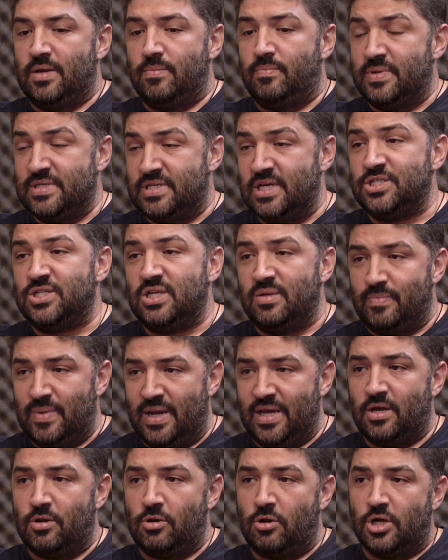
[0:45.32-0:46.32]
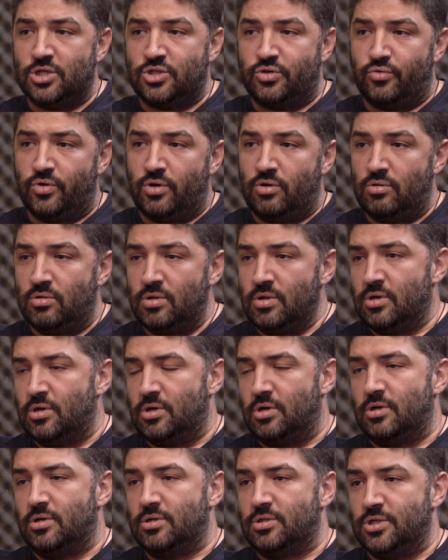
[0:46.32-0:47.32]
potentially playing a larger role
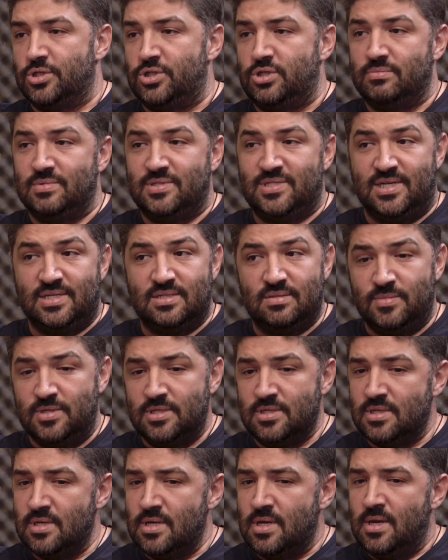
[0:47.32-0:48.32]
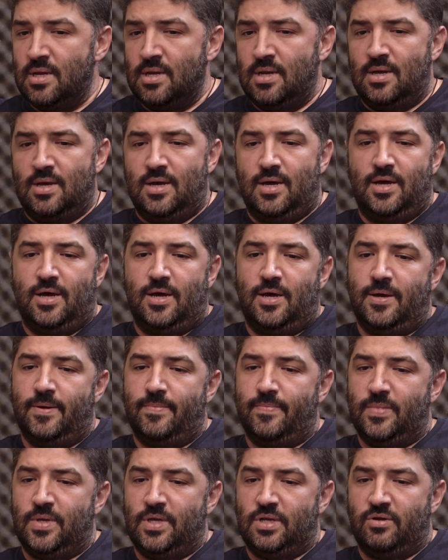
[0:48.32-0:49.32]
on consumer sentiment,
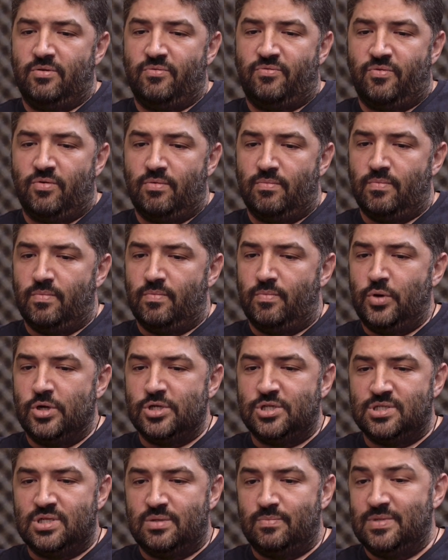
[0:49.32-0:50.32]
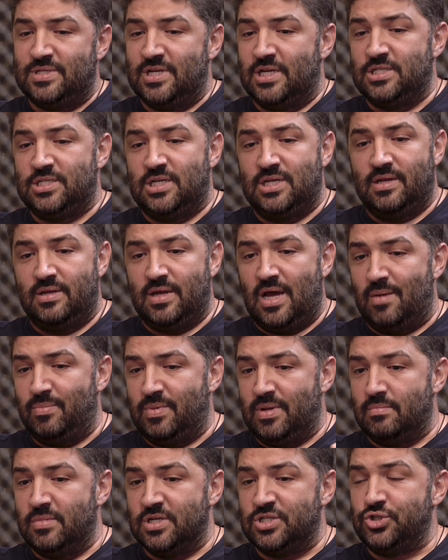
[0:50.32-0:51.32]
from purchasing potentially
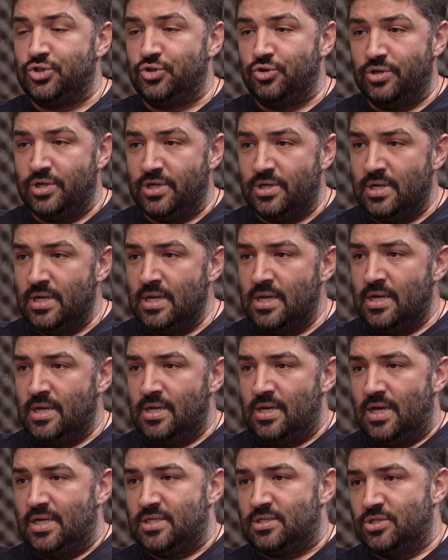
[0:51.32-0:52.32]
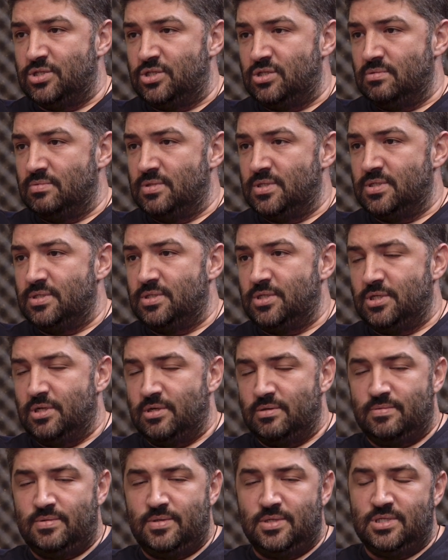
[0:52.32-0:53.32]
happening much sooner as consumers,
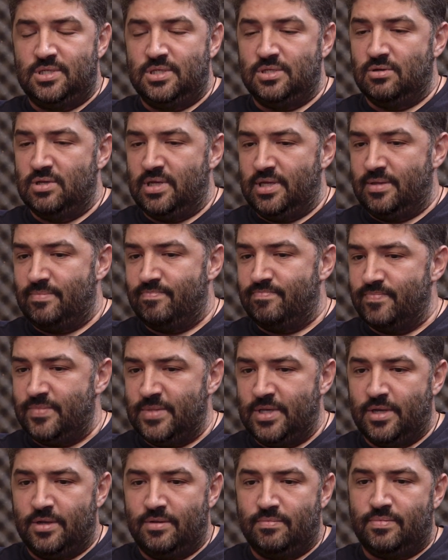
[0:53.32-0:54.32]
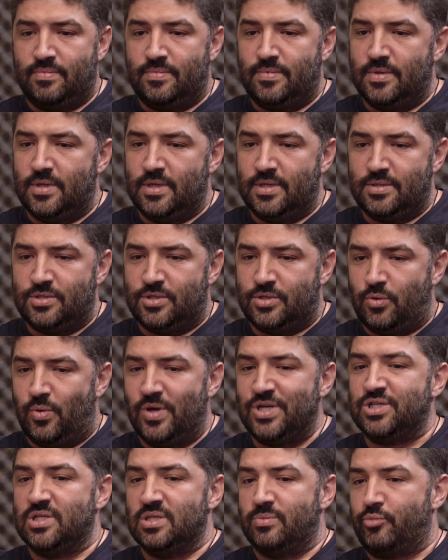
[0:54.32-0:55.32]
continually,
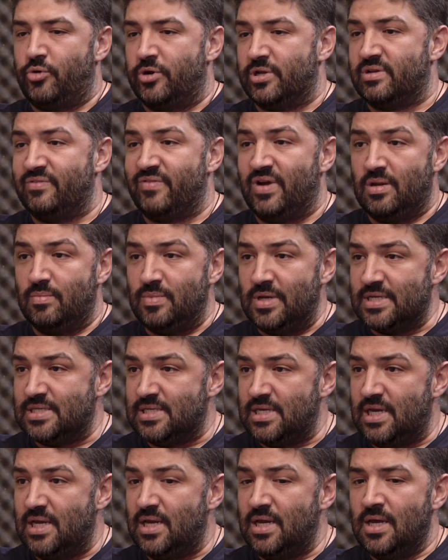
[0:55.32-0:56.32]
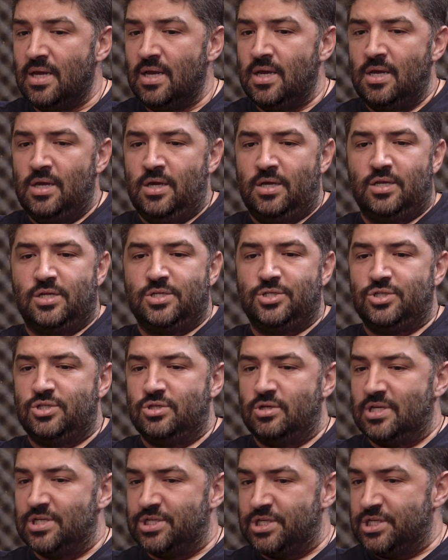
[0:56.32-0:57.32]
question product availability, due
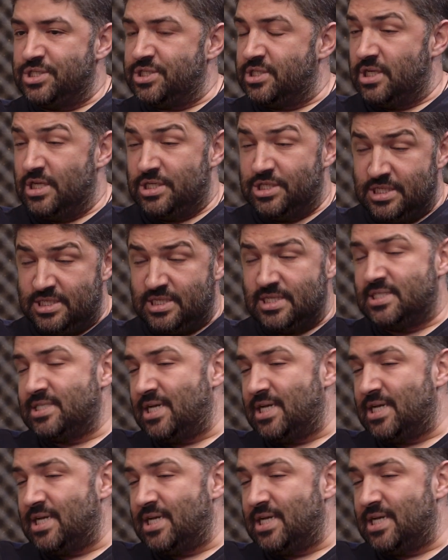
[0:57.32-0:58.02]
to logistics